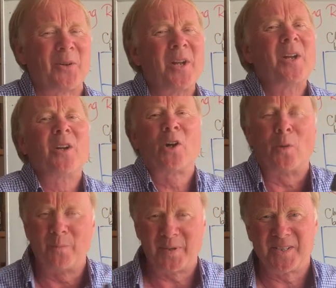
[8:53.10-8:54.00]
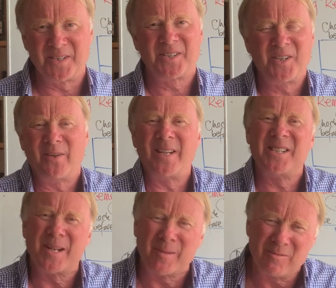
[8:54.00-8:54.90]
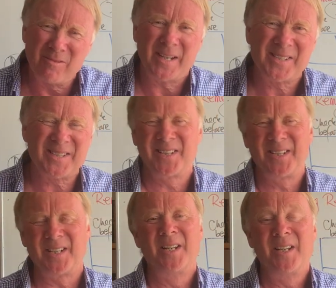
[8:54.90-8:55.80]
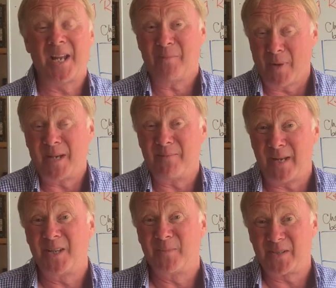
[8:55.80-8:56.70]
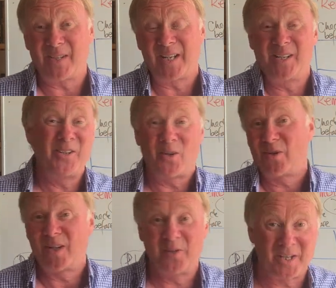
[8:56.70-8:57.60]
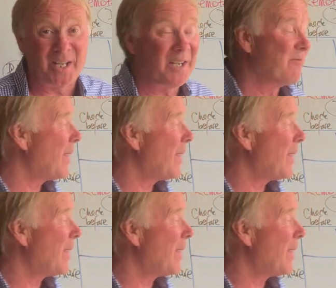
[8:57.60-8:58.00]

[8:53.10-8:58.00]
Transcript: on competence. You know, is there a risk that they might make a mistake and not know that they've